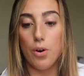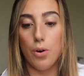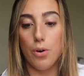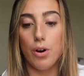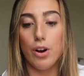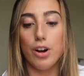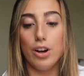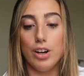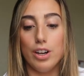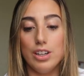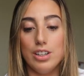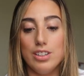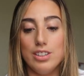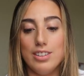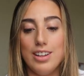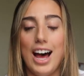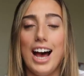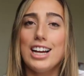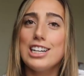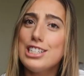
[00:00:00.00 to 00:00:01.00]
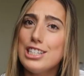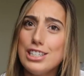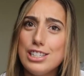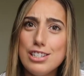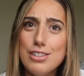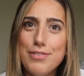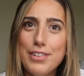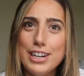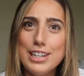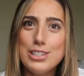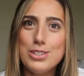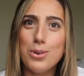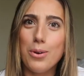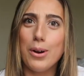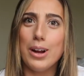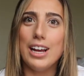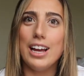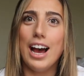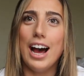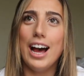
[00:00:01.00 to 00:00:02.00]
or actually this is a funny
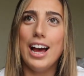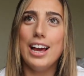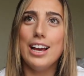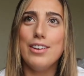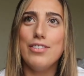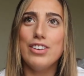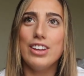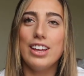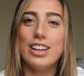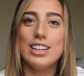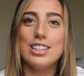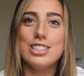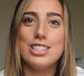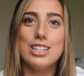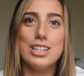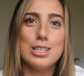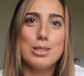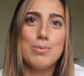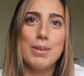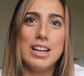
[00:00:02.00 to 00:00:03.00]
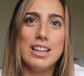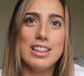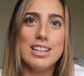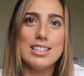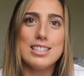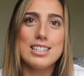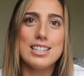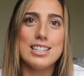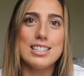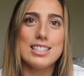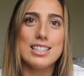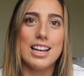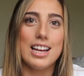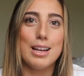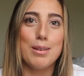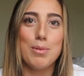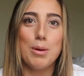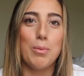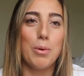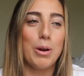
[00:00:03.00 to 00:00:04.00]
story i feel like i should explain this because
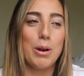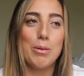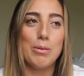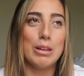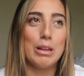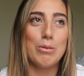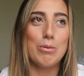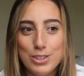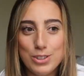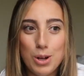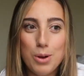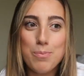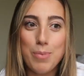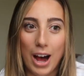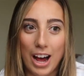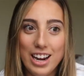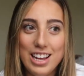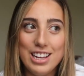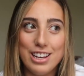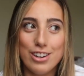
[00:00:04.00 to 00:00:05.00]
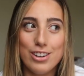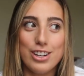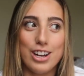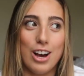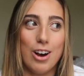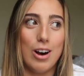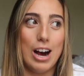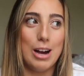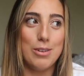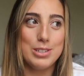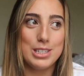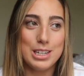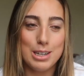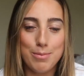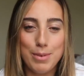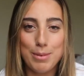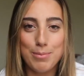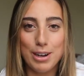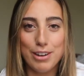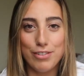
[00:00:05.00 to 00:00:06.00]
like people are gonna be like so about a year ago i was gonna
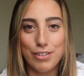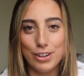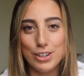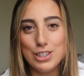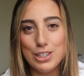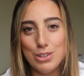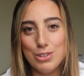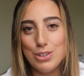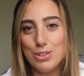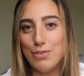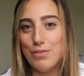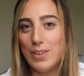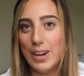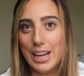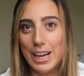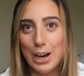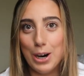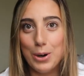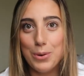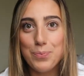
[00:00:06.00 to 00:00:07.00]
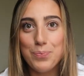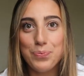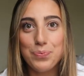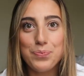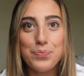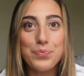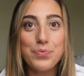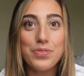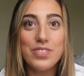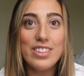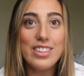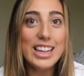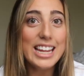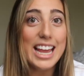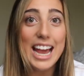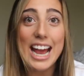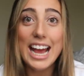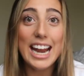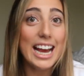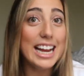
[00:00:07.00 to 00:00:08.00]
make my first youtube video
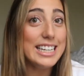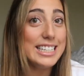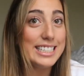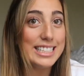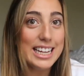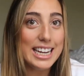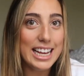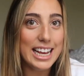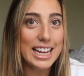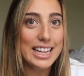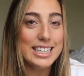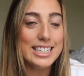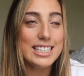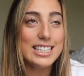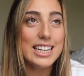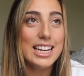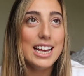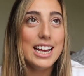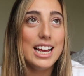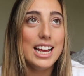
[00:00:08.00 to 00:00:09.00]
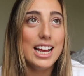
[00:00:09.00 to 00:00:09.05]
and i didn't